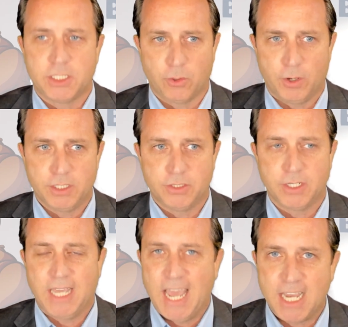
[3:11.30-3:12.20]
stories to
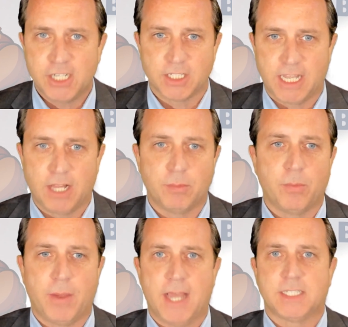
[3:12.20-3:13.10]
occasionally
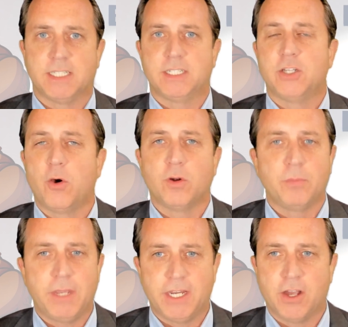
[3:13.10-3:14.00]
elbow past the total
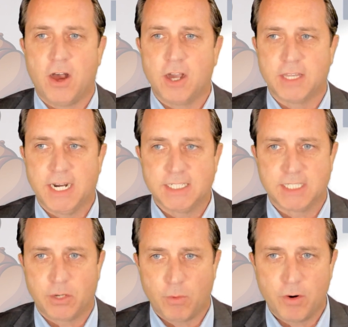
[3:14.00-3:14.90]
media hog that is
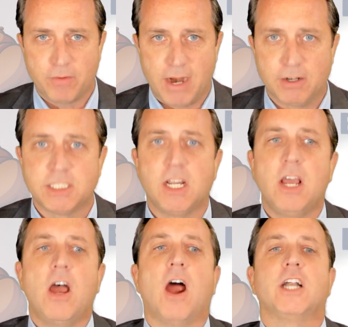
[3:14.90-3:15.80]
the coronavirus
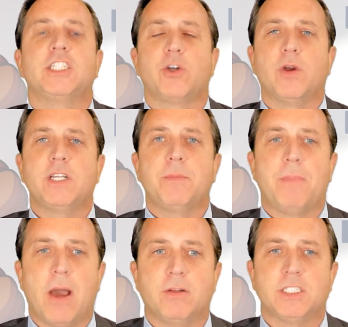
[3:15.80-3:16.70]
are stories
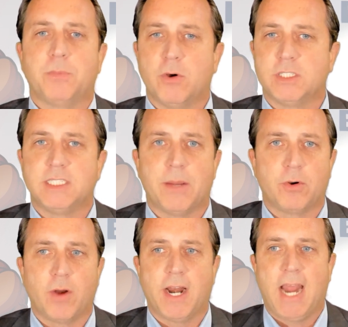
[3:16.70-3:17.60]
about supposed
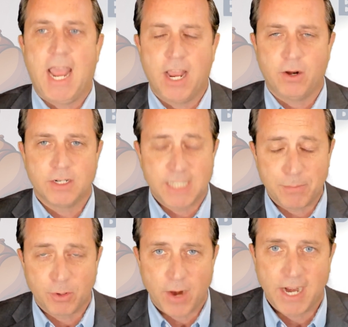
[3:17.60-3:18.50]
Democratic
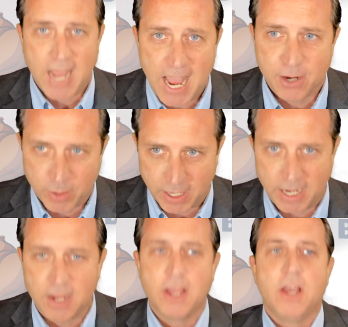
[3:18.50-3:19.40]

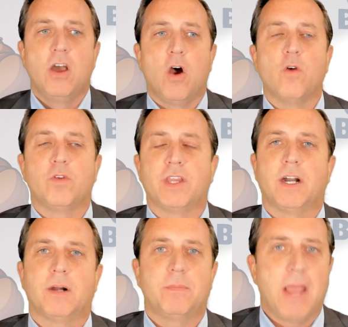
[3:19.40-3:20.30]
hand-wringing over
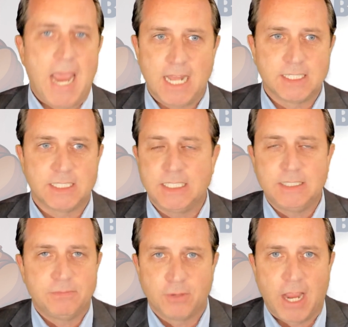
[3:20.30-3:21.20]
their
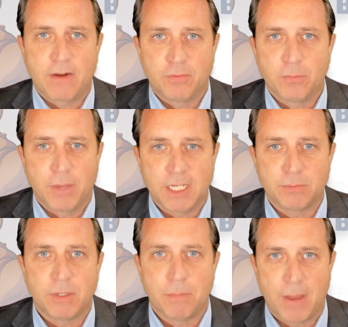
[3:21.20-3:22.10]
handsy, forgetful,
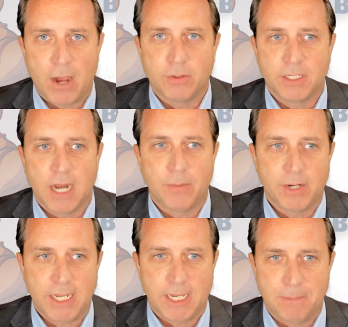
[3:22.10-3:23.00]
basement-bound
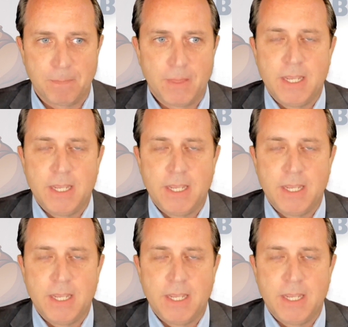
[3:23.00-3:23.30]
nominee.